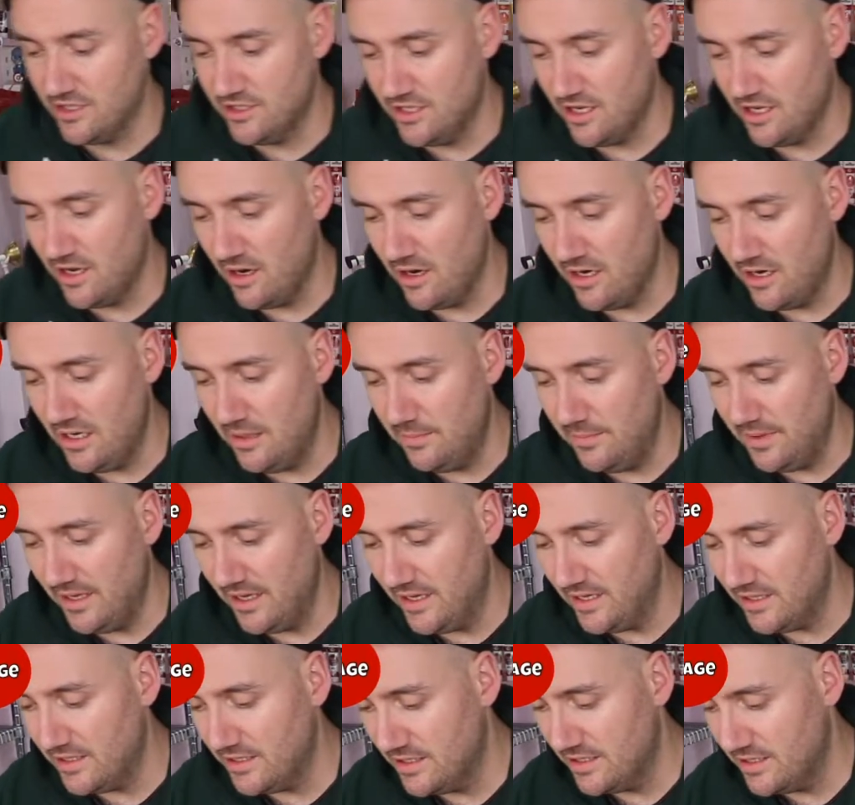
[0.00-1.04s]
tiny
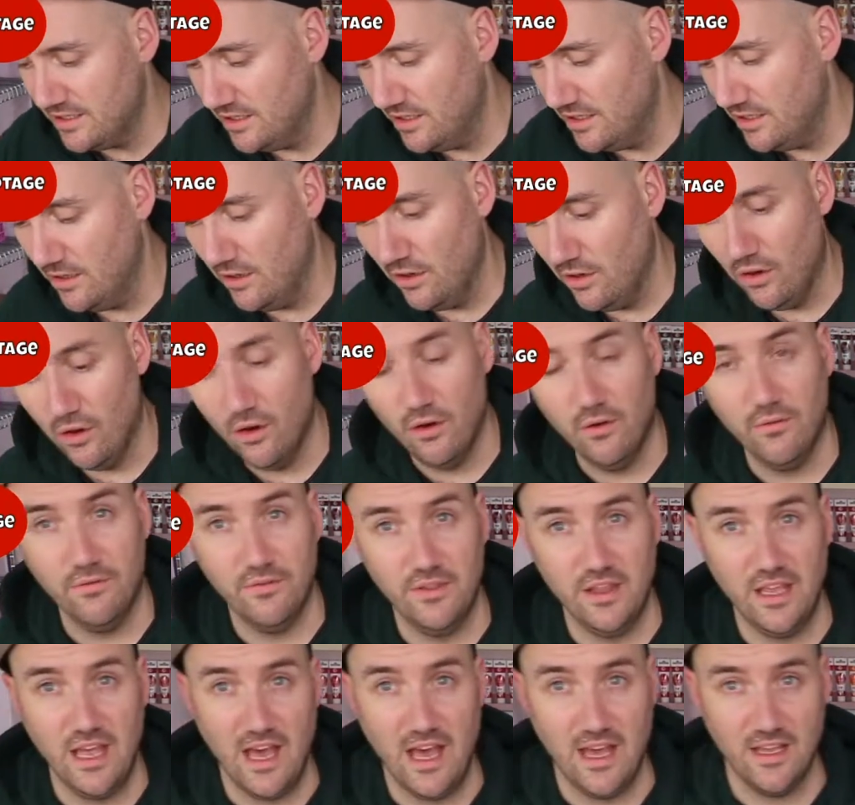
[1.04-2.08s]
bit off
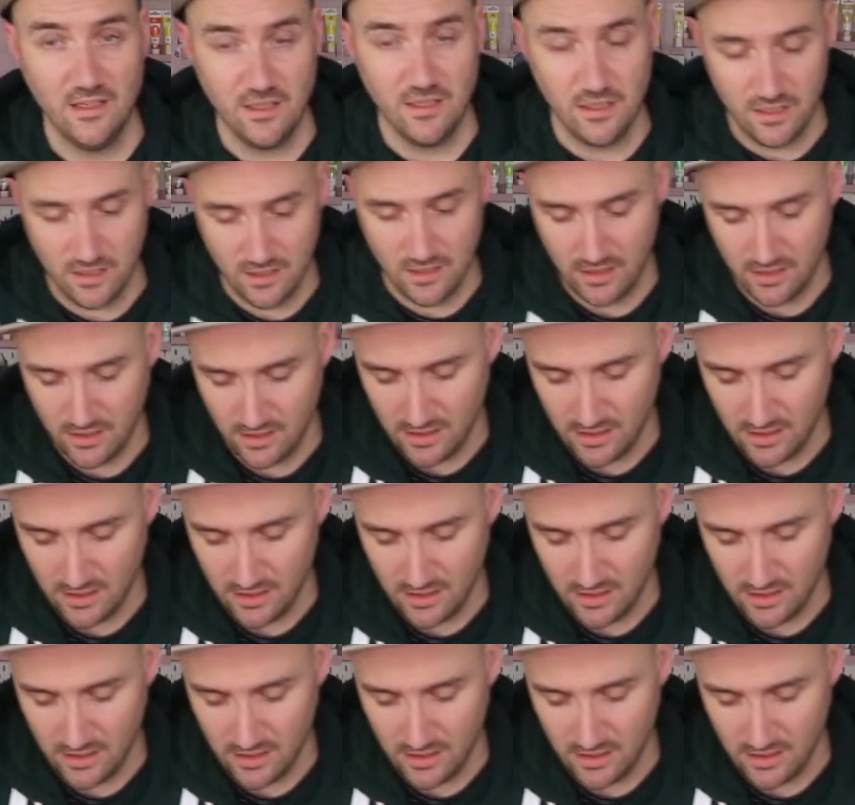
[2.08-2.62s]
the end,